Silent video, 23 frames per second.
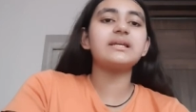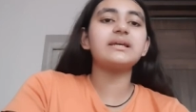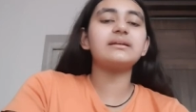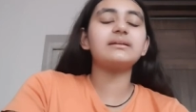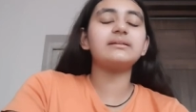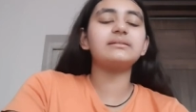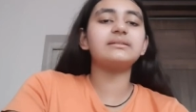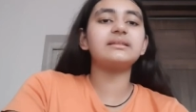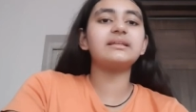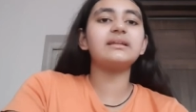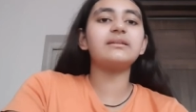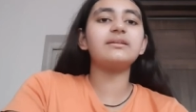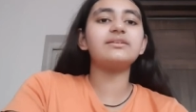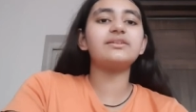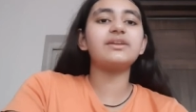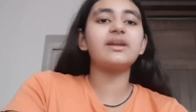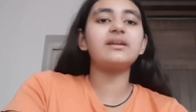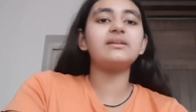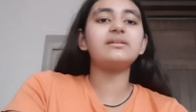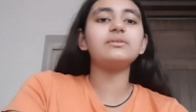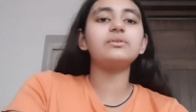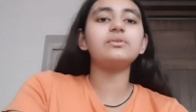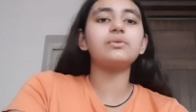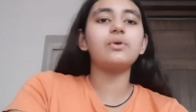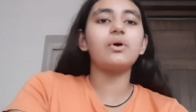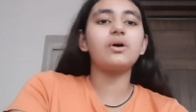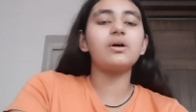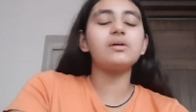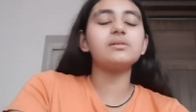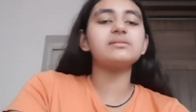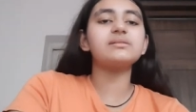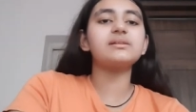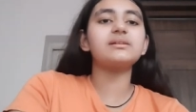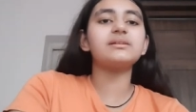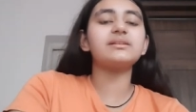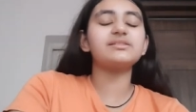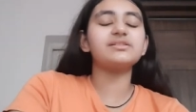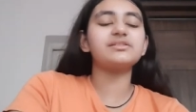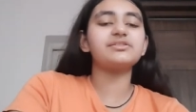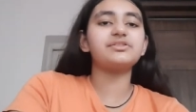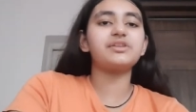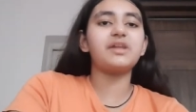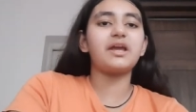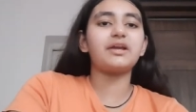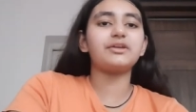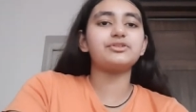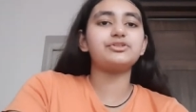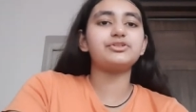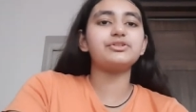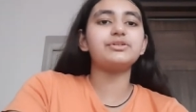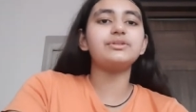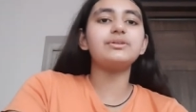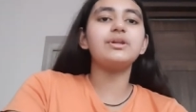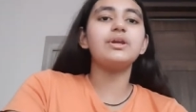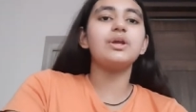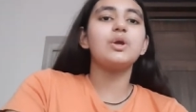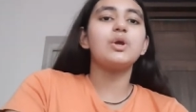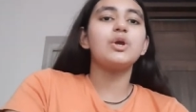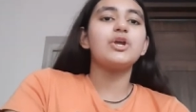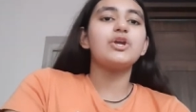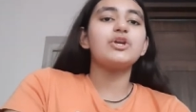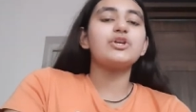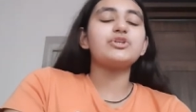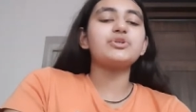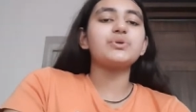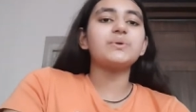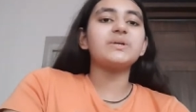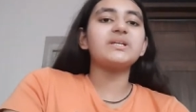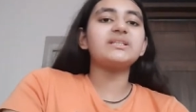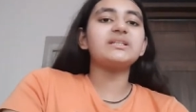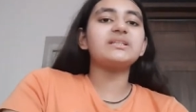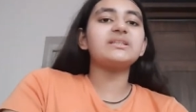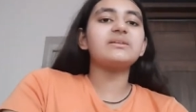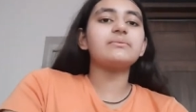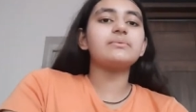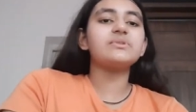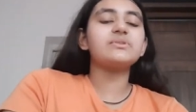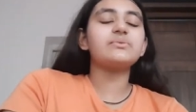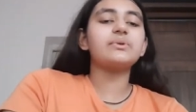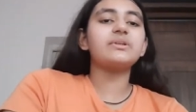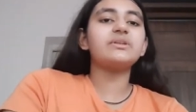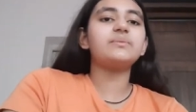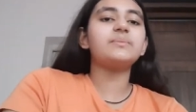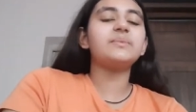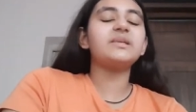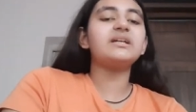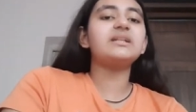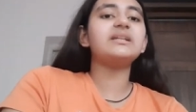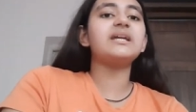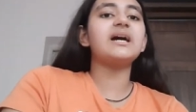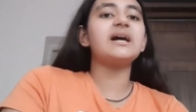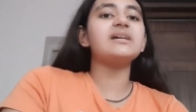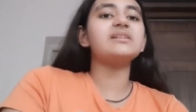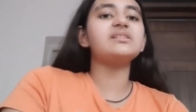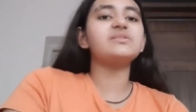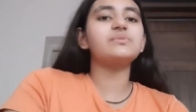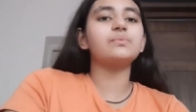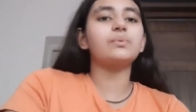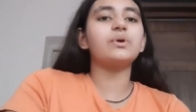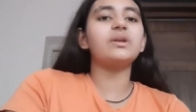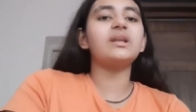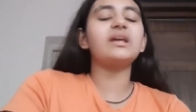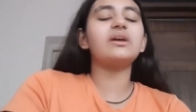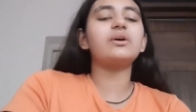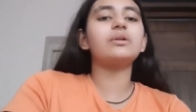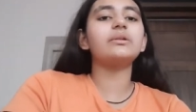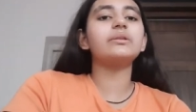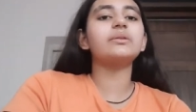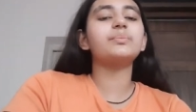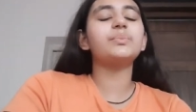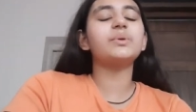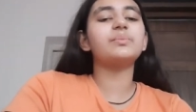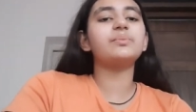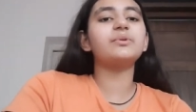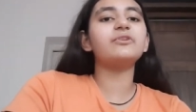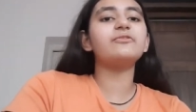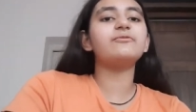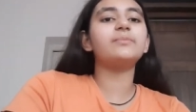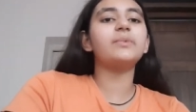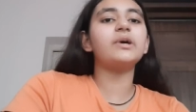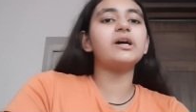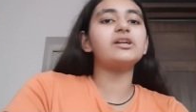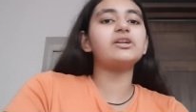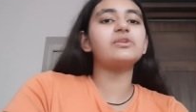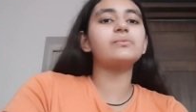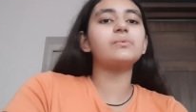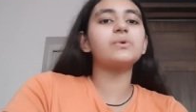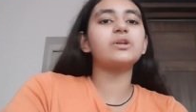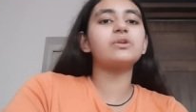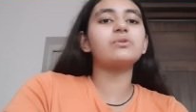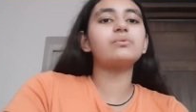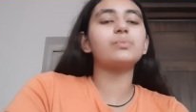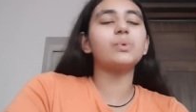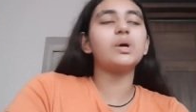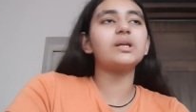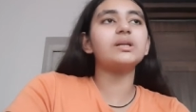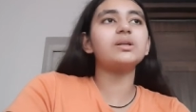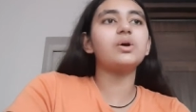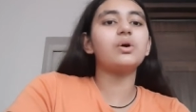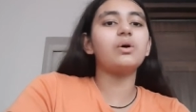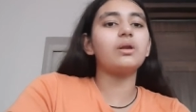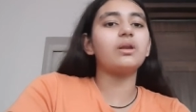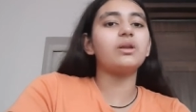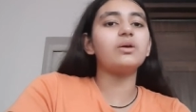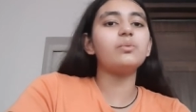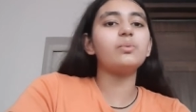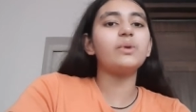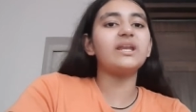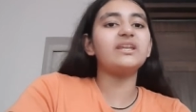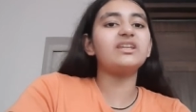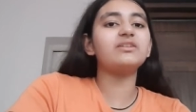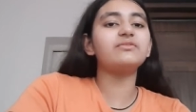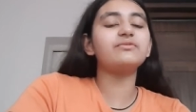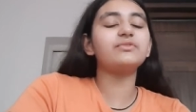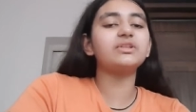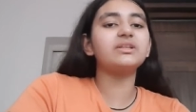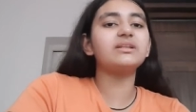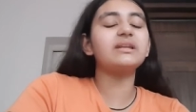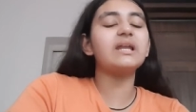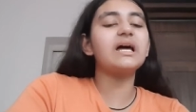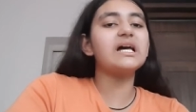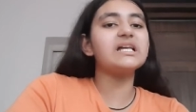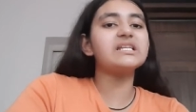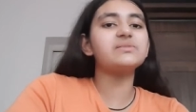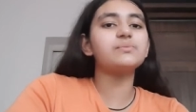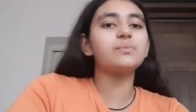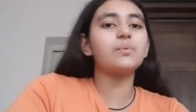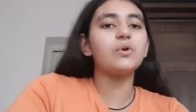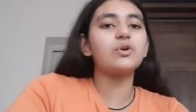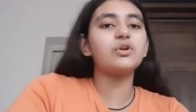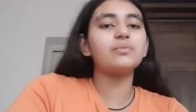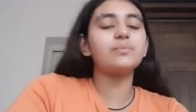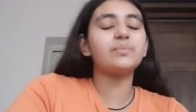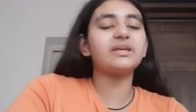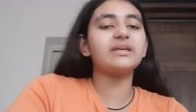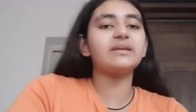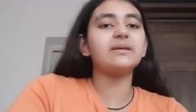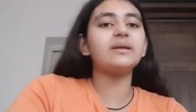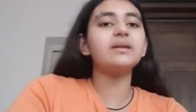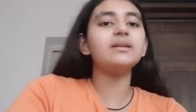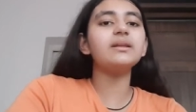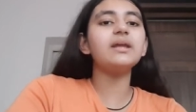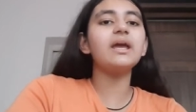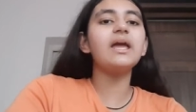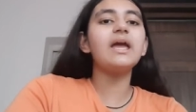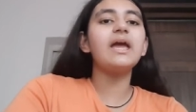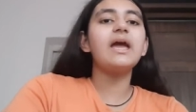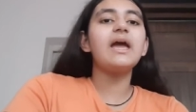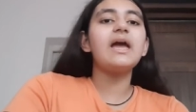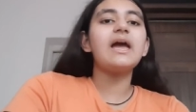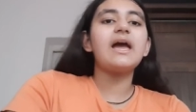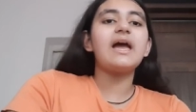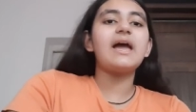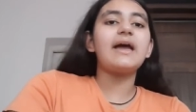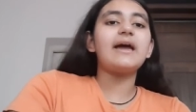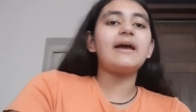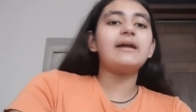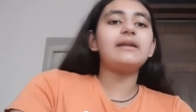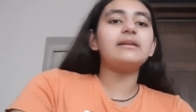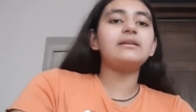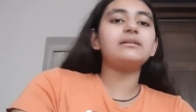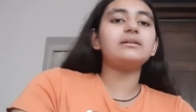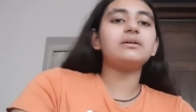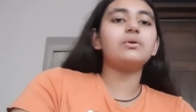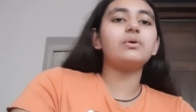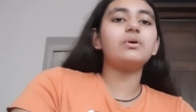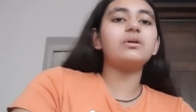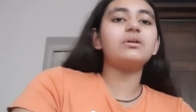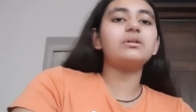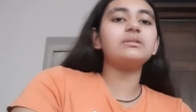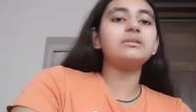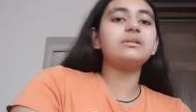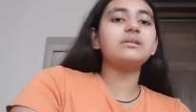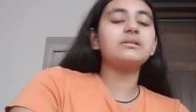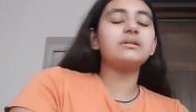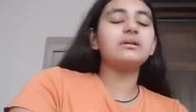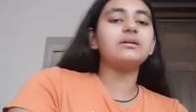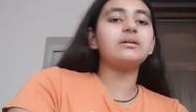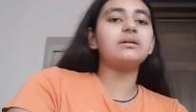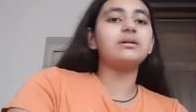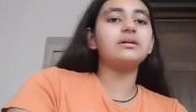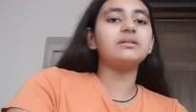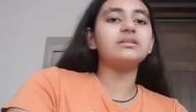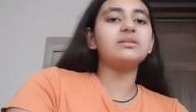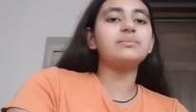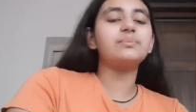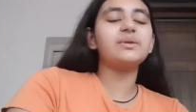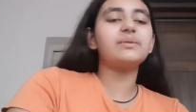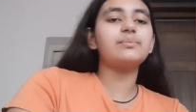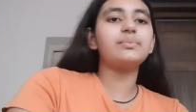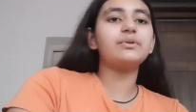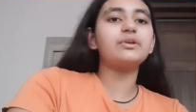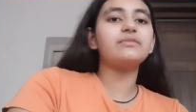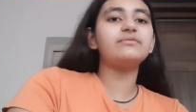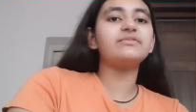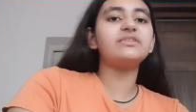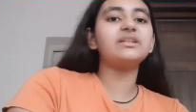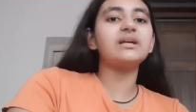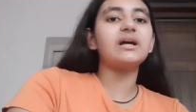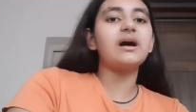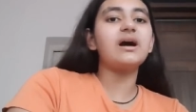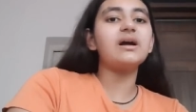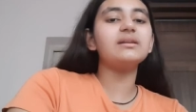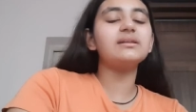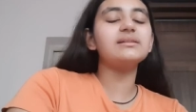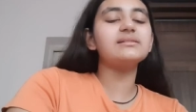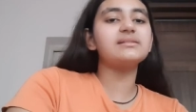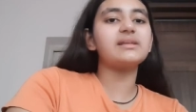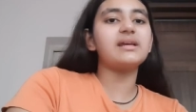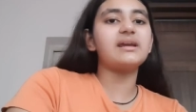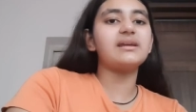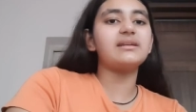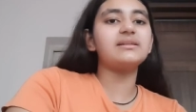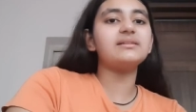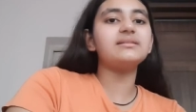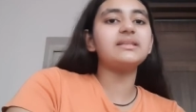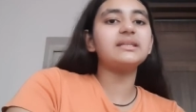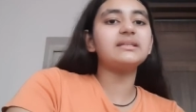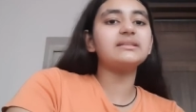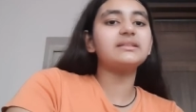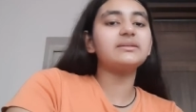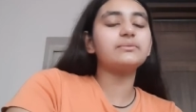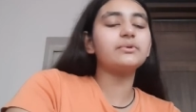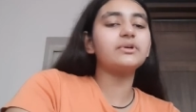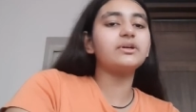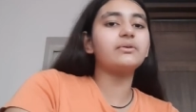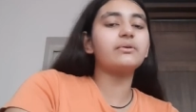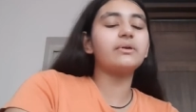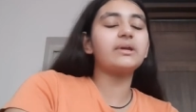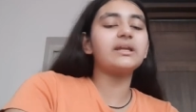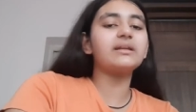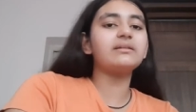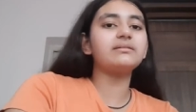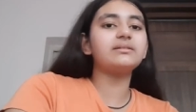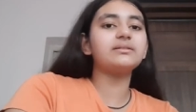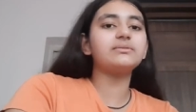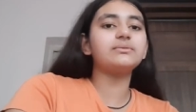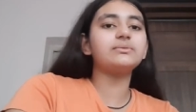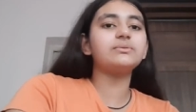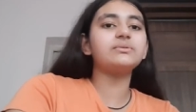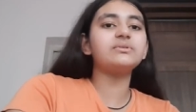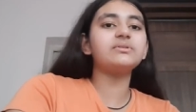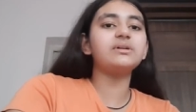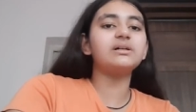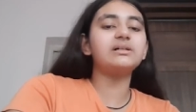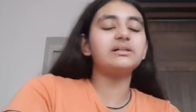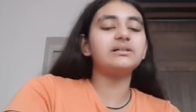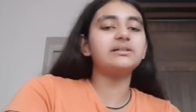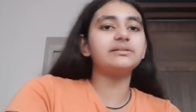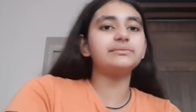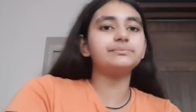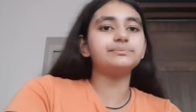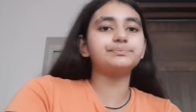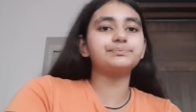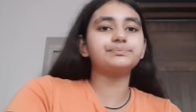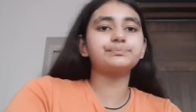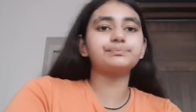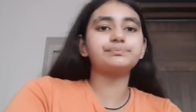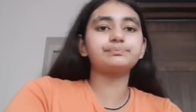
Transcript: like they tried to cause a distraction showing that there was going to be a last war. Like all the people of Bardo were on one corner waiting for the last war to begin, and all uh, the people of the Ark decided that they were going to um,